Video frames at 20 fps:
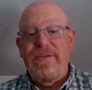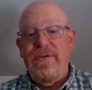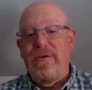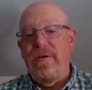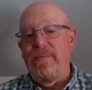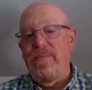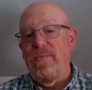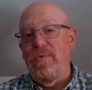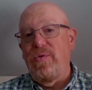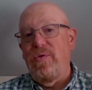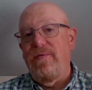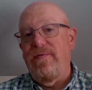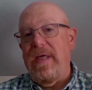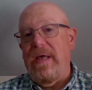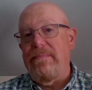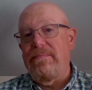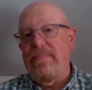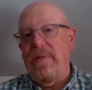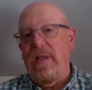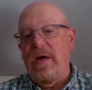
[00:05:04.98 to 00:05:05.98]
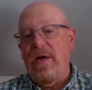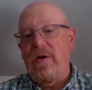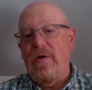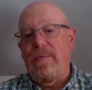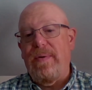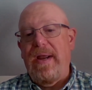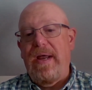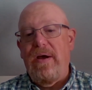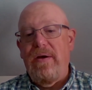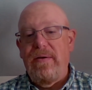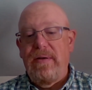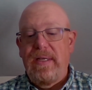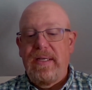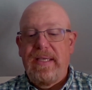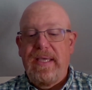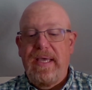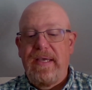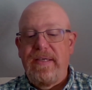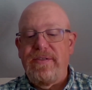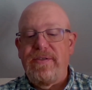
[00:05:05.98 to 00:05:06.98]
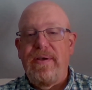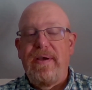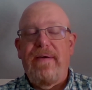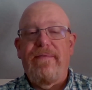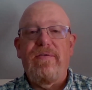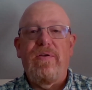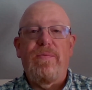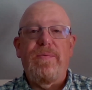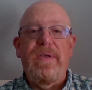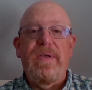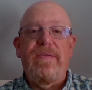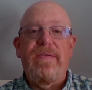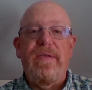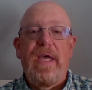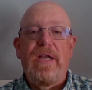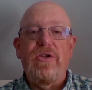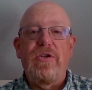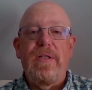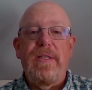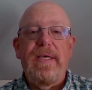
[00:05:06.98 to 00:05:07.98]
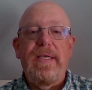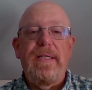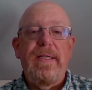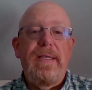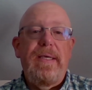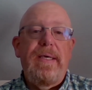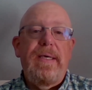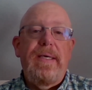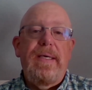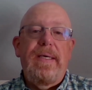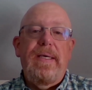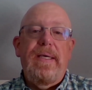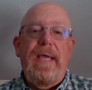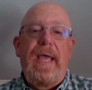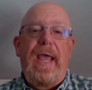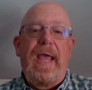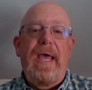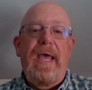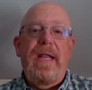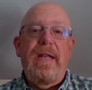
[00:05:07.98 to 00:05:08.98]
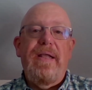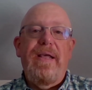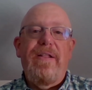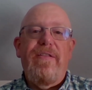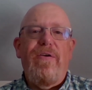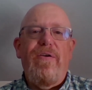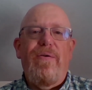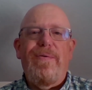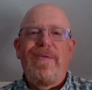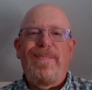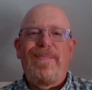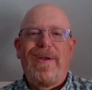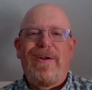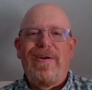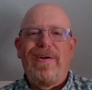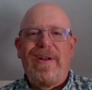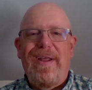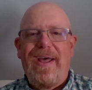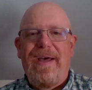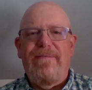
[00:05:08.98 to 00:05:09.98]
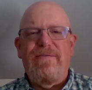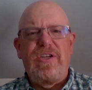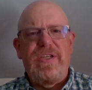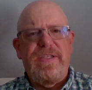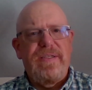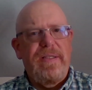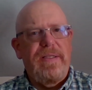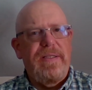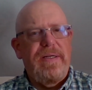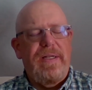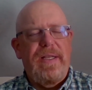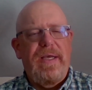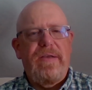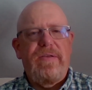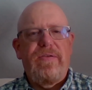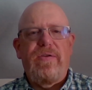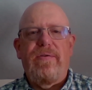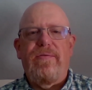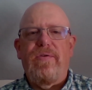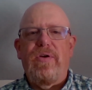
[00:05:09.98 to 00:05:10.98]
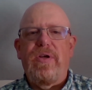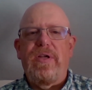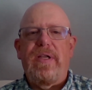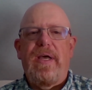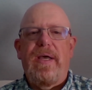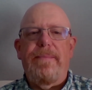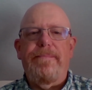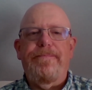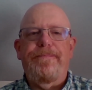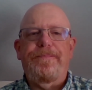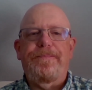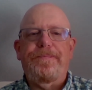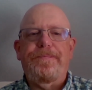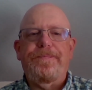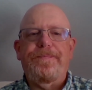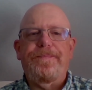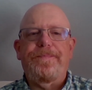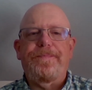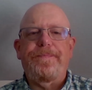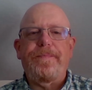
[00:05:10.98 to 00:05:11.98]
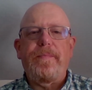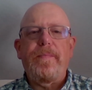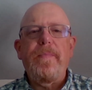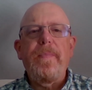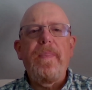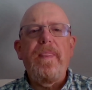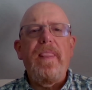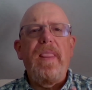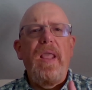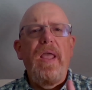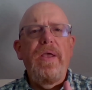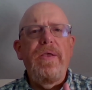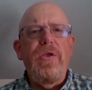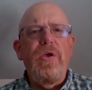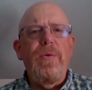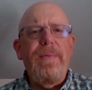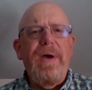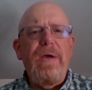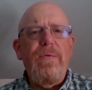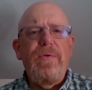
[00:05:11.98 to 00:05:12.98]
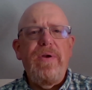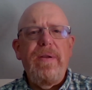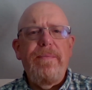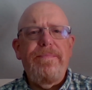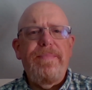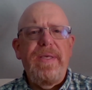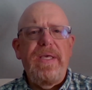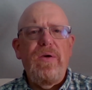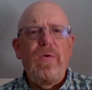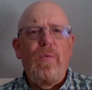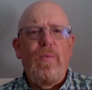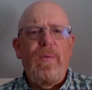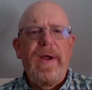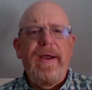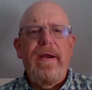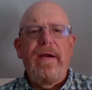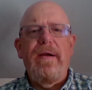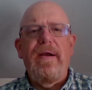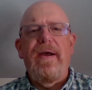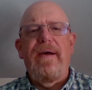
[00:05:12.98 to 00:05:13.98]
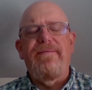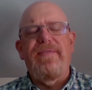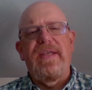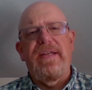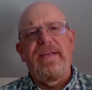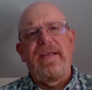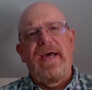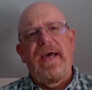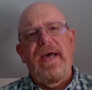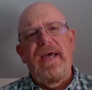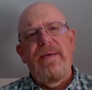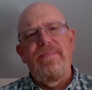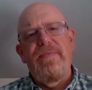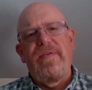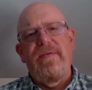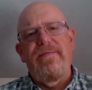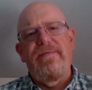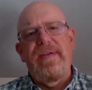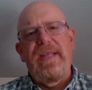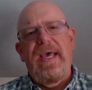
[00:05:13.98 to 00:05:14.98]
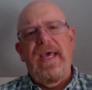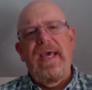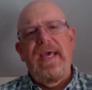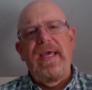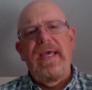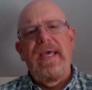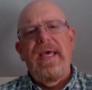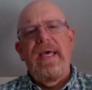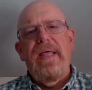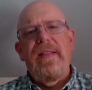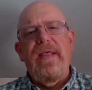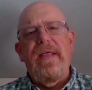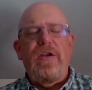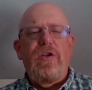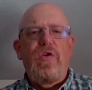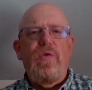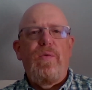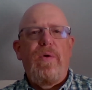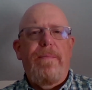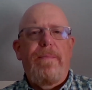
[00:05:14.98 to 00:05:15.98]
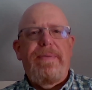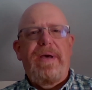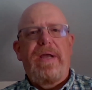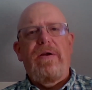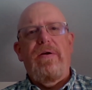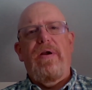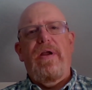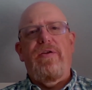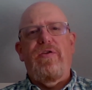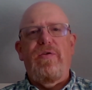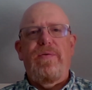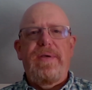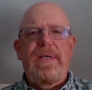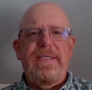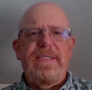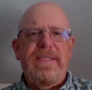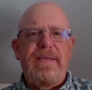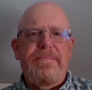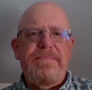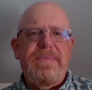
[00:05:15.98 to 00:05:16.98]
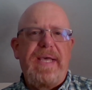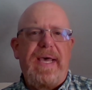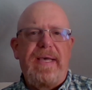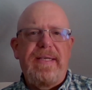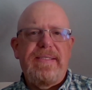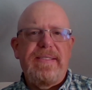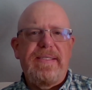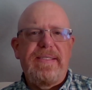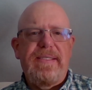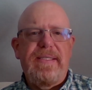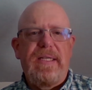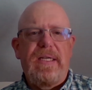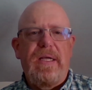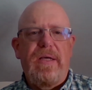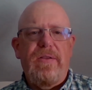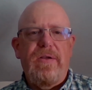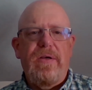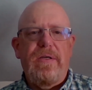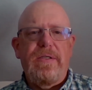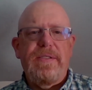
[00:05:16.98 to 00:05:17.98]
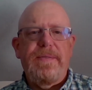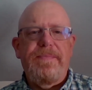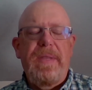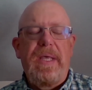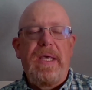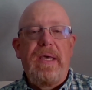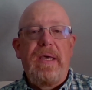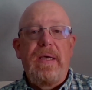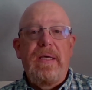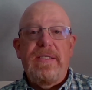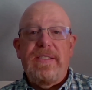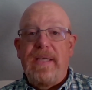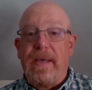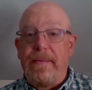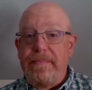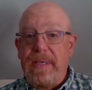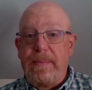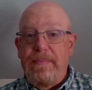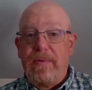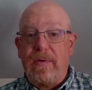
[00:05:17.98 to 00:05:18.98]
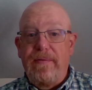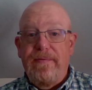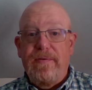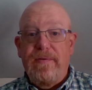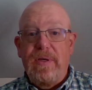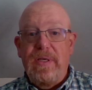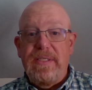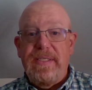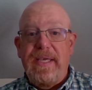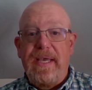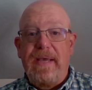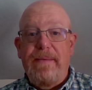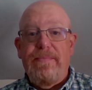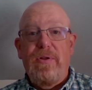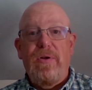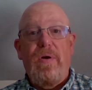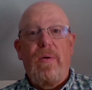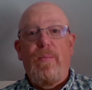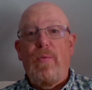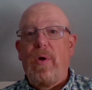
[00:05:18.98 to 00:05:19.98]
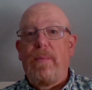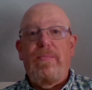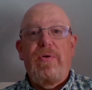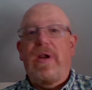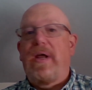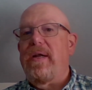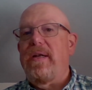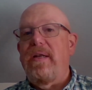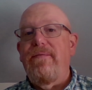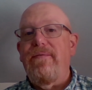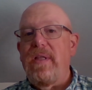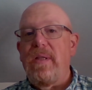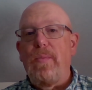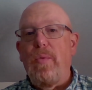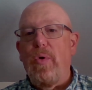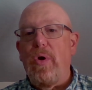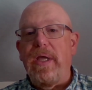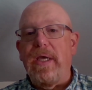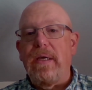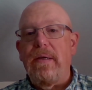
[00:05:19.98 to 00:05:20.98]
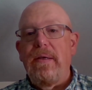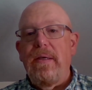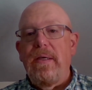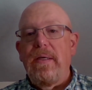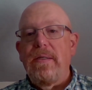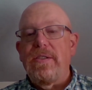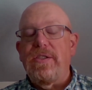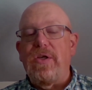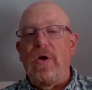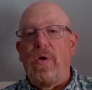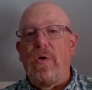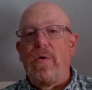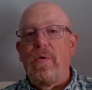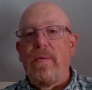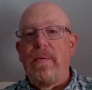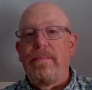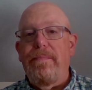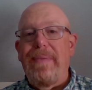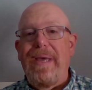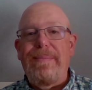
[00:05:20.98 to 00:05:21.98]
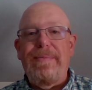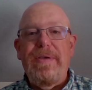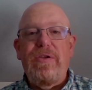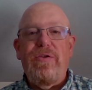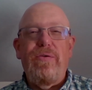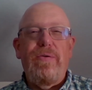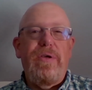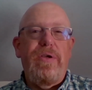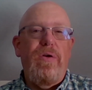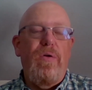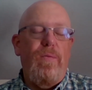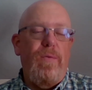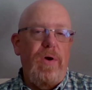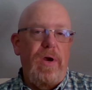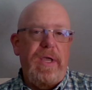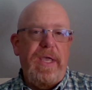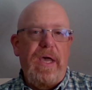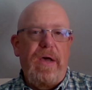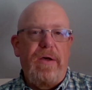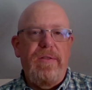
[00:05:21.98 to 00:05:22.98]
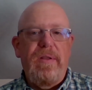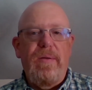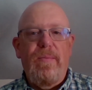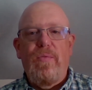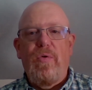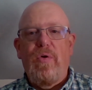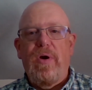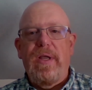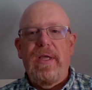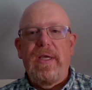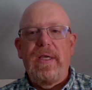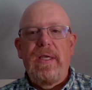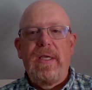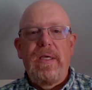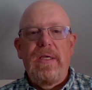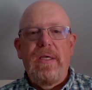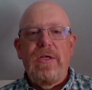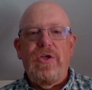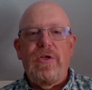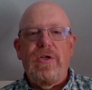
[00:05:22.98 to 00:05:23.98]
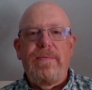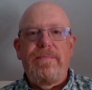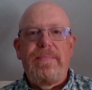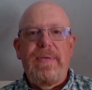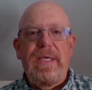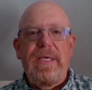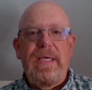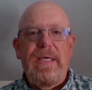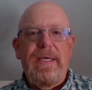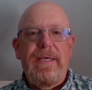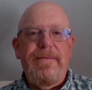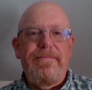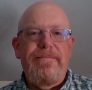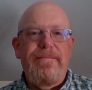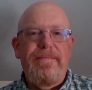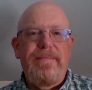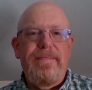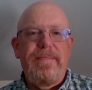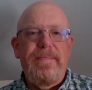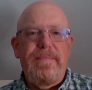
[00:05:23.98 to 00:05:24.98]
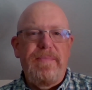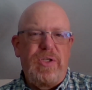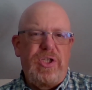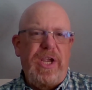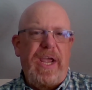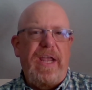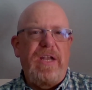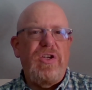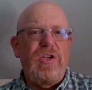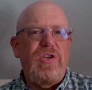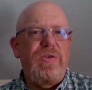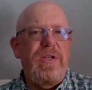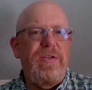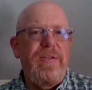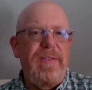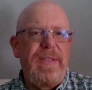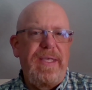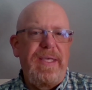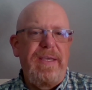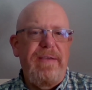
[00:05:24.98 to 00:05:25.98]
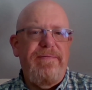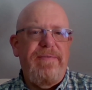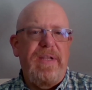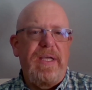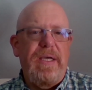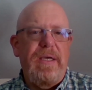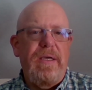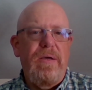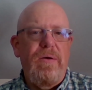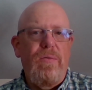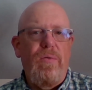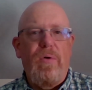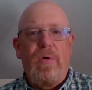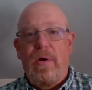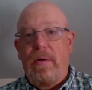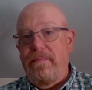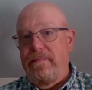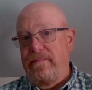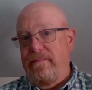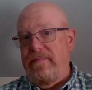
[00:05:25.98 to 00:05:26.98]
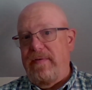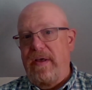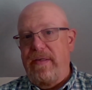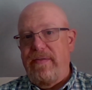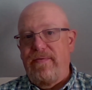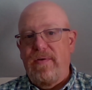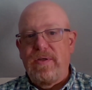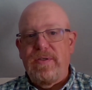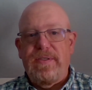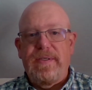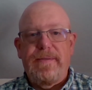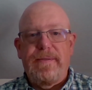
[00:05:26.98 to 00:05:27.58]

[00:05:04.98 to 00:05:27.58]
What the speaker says: to move that block around in case you have to reschedule it. And it's always better to have just a little extra free time. You might want to be aware of the times of day that you are better at doing some tasks than others. Some people, for example, are more productive in the morning. So maybe doing your workout in the morning should be changed to the evening, or vice versa.